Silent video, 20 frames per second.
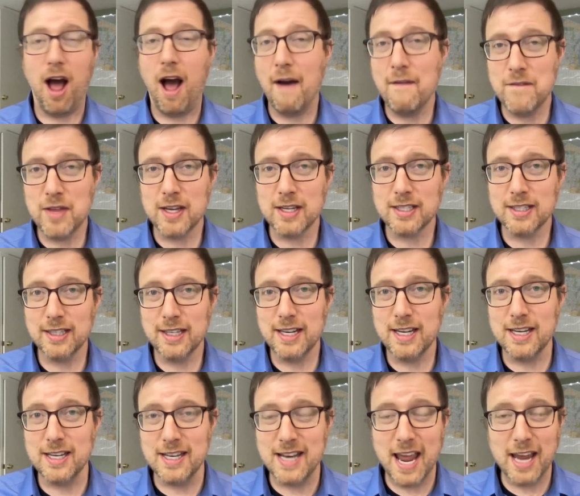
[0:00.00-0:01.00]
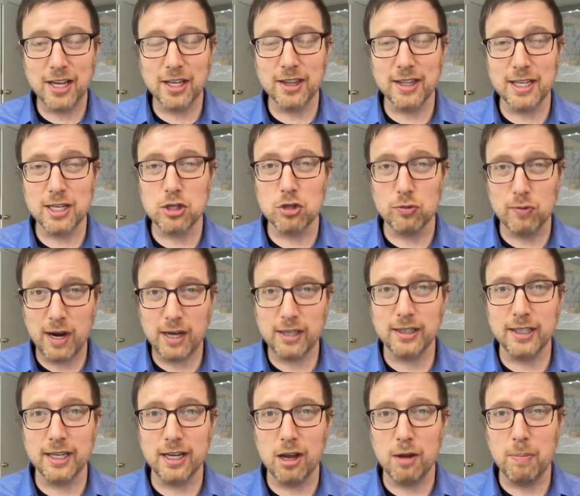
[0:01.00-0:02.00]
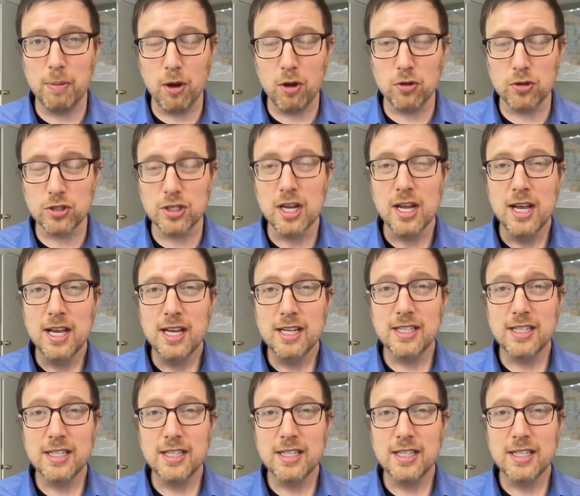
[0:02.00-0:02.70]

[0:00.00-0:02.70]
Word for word: obviously, nakedly, directly opposed